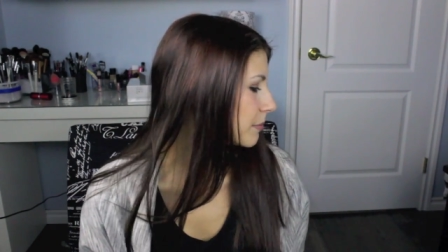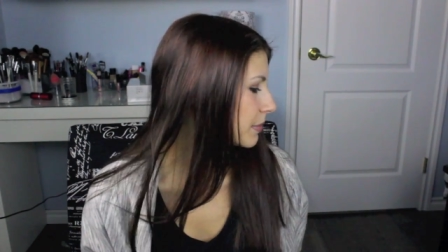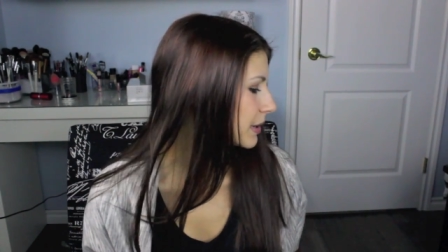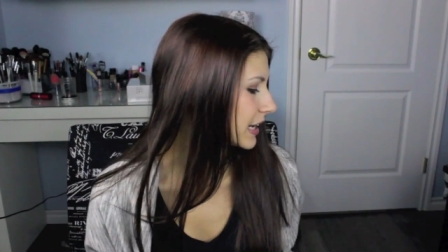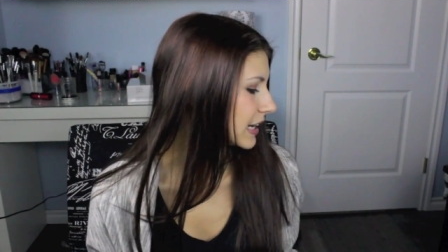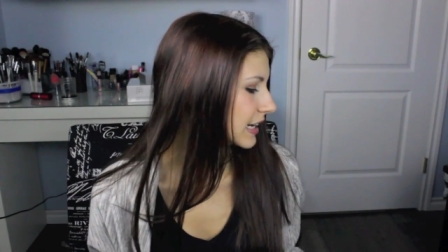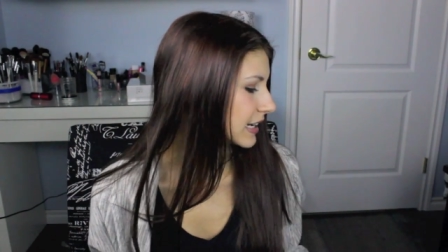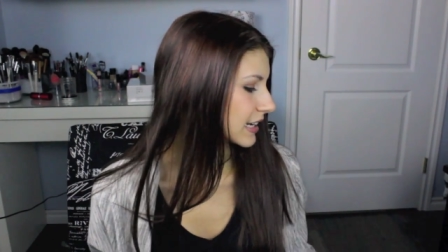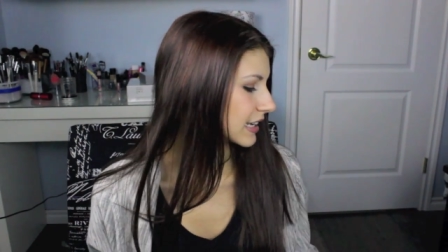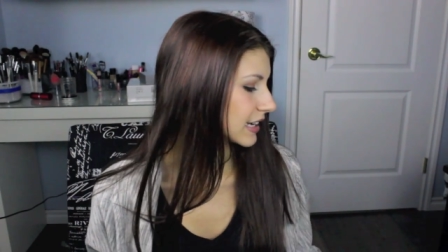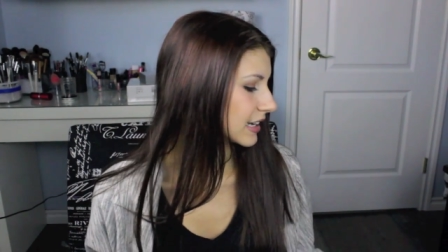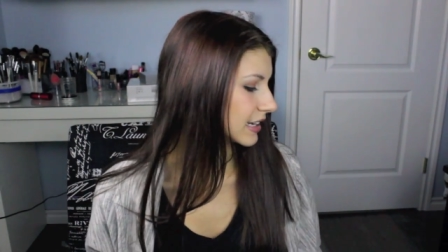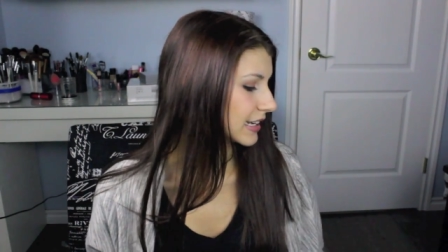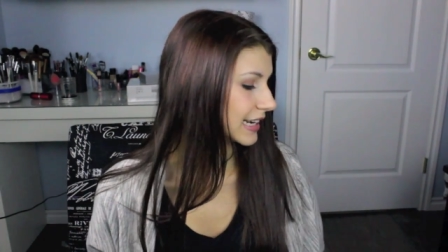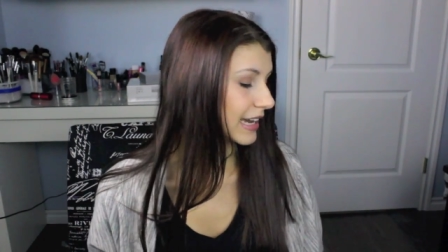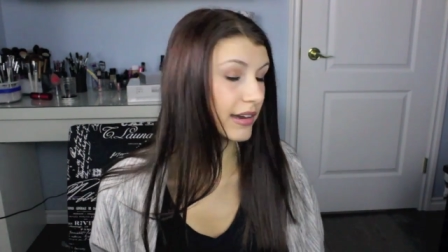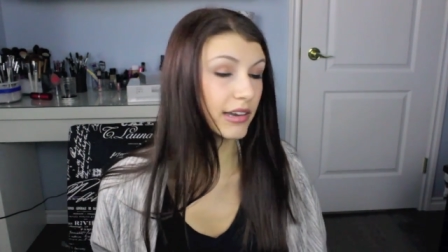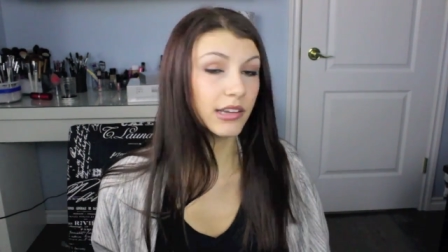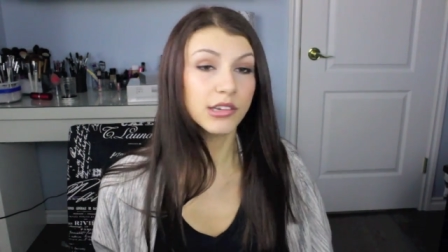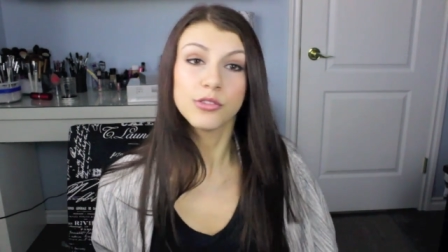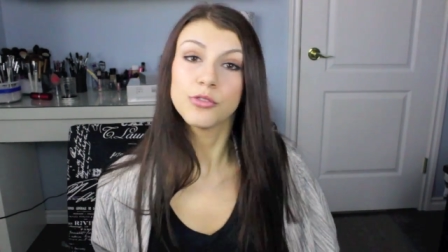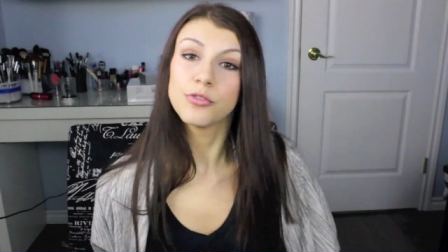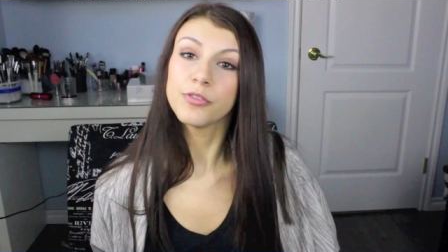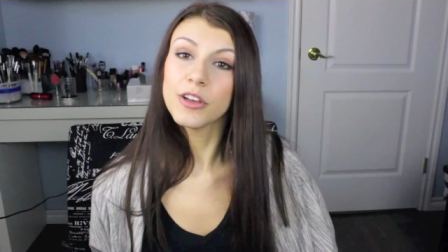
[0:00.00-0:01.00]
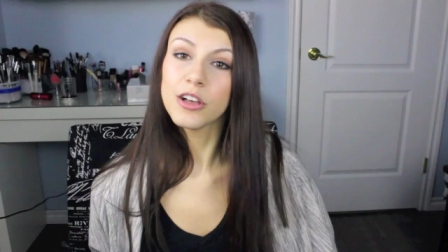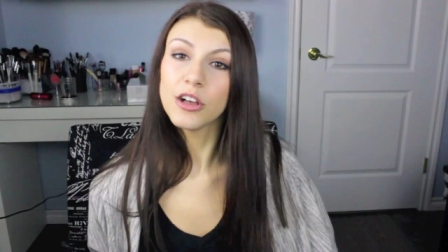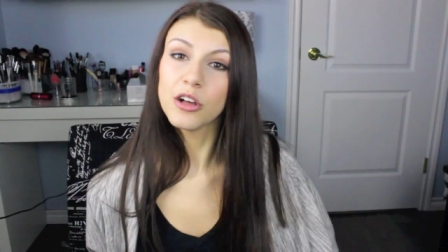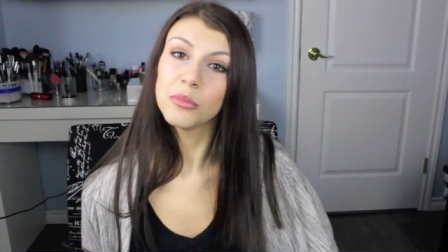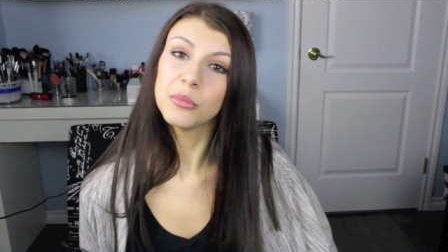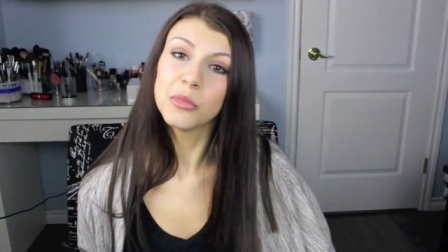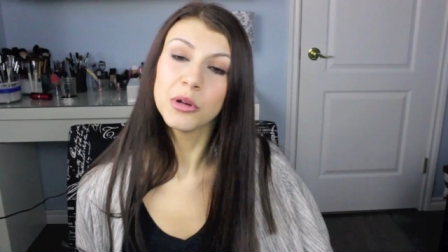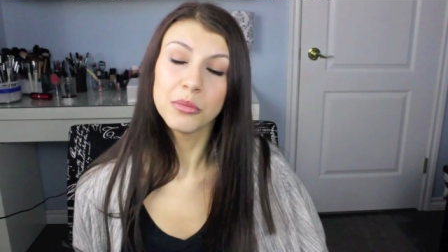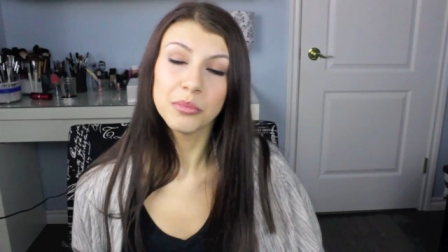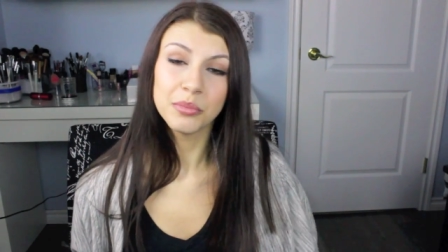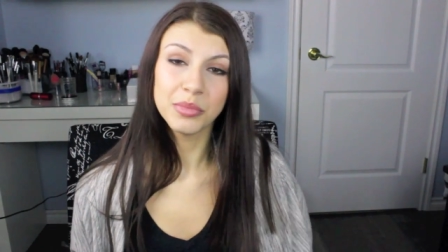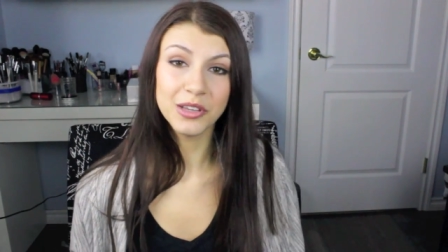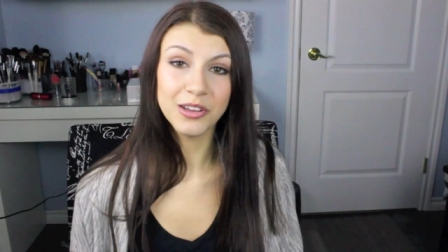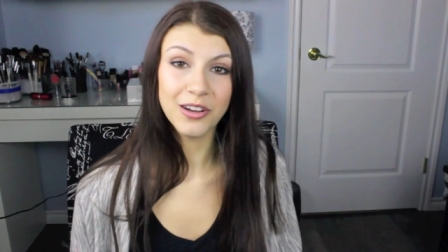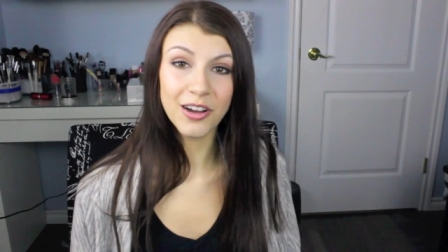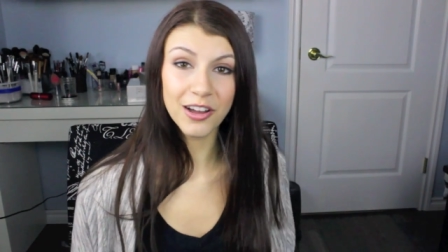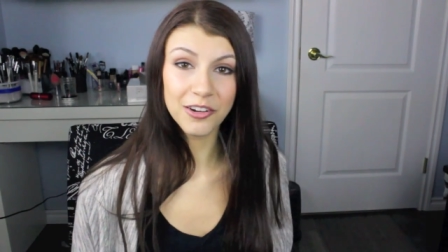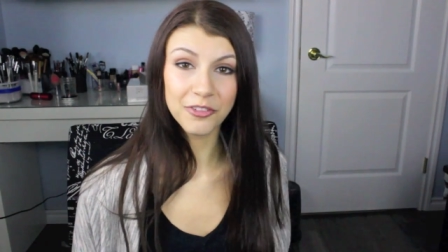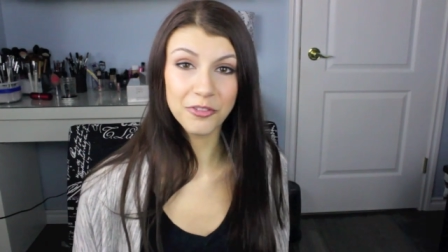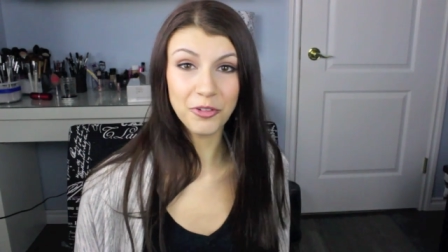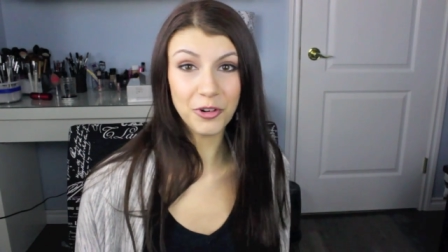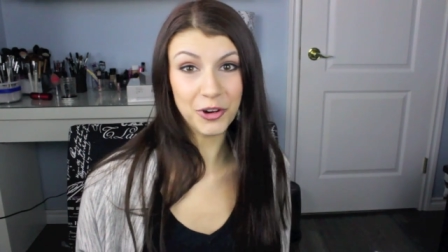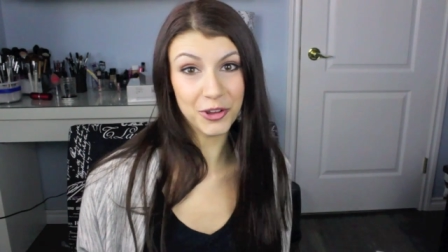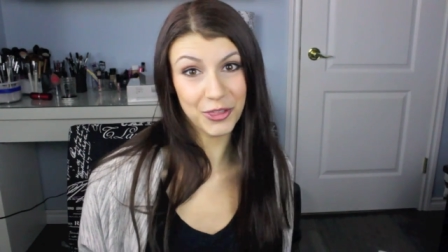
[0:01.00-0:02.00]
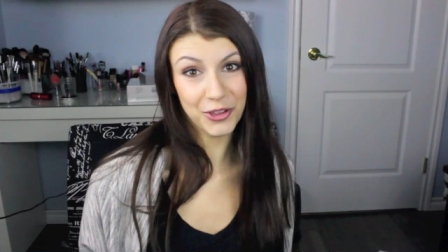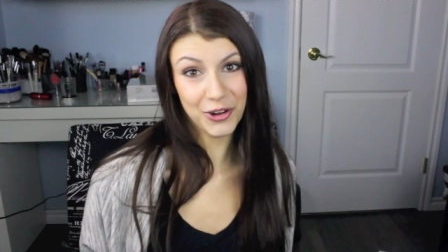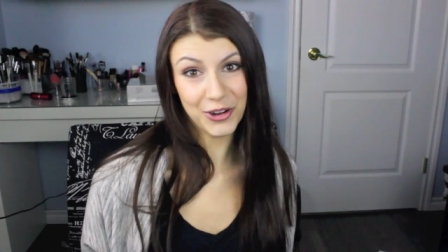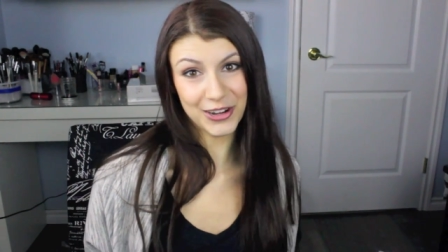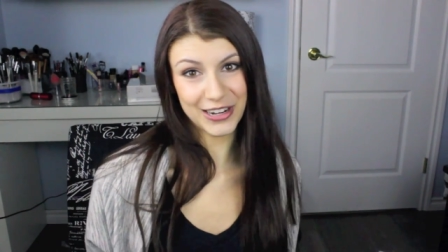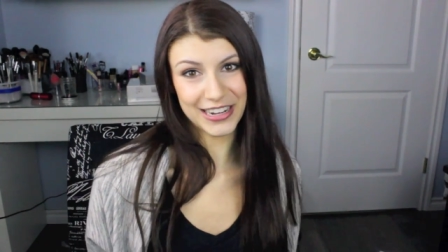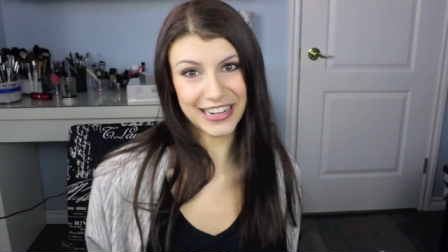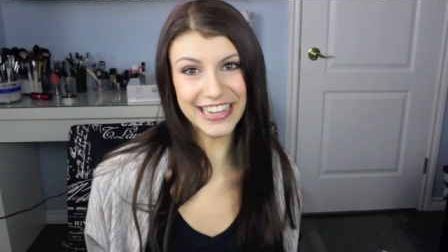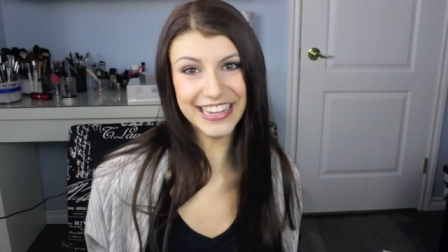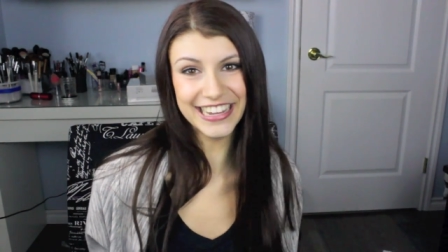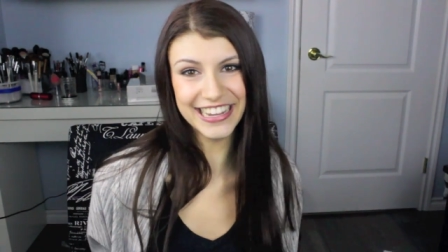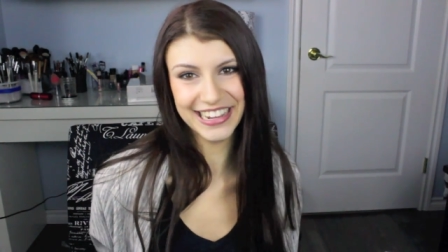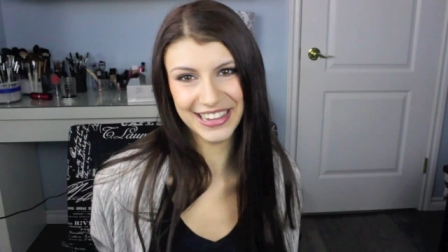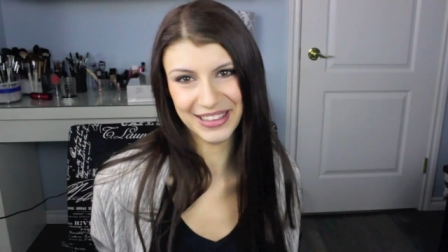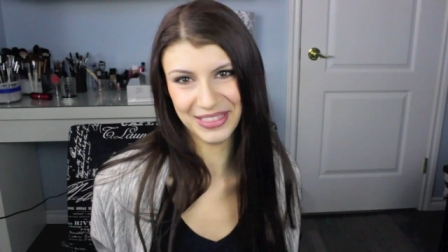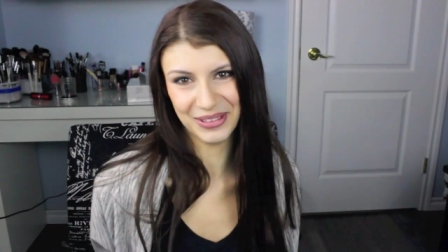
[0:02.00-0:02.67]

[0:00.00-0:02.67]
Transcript: But uh, now I can film beyond 4.30